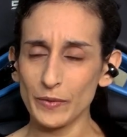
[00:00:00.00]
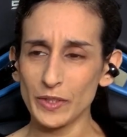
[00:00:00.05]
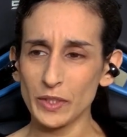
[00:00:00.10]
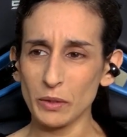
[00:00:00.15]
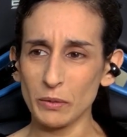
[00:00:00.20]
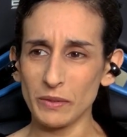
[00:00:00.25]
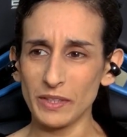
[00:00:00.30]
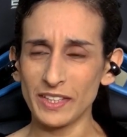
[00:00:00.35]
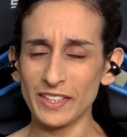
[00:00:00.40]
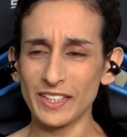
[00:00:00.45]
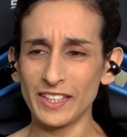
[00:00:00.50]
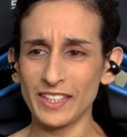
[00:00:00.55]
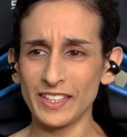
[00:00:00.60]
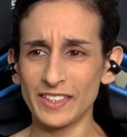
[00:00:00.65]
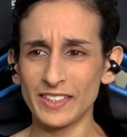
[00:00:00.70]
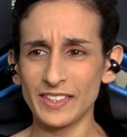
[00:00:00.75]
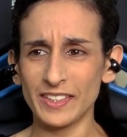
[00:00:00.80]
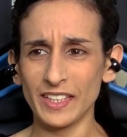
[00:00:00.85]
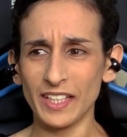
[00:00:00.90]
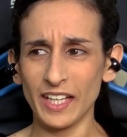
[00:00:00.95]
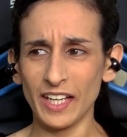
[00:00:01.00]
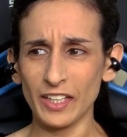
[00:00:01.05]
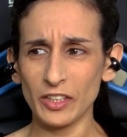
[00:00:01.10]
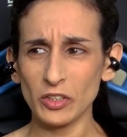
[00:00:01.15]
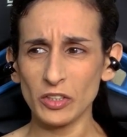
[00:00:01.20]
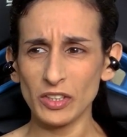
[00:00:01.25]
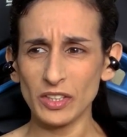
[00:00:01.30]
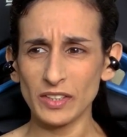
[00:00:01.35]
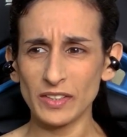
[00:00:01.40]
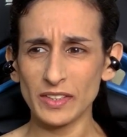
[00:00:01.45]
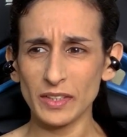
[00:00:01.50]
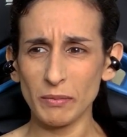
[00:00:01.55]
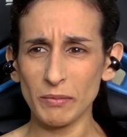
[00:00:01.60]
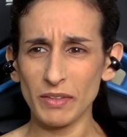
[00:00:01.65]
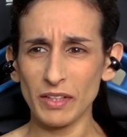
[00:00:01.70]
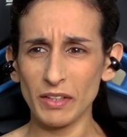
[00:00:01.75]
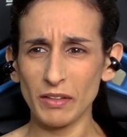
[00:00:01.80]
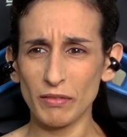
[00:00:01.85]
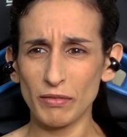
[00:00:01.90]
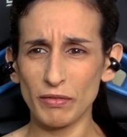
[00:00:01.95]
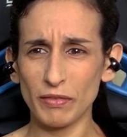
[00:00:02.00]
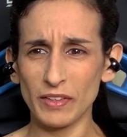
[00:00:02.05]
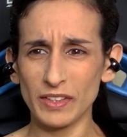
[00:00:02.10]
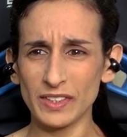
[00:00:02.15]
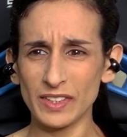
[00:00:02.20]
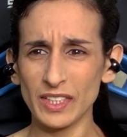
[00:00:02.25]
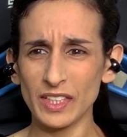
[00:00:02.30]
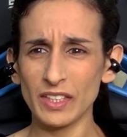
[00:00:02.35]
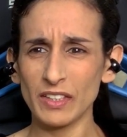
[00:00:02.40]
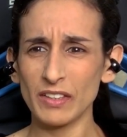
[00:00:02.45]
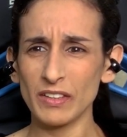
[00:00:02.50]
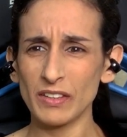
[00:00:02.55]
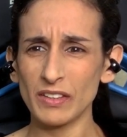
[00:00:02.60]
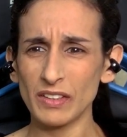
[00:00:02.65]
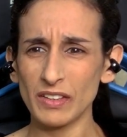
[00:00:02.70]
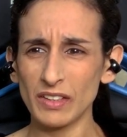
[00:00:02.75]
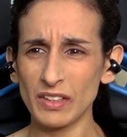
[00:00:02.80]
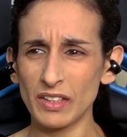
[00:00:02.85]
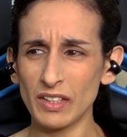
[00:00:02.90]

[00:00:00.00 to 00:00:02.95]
So it's actually something physical?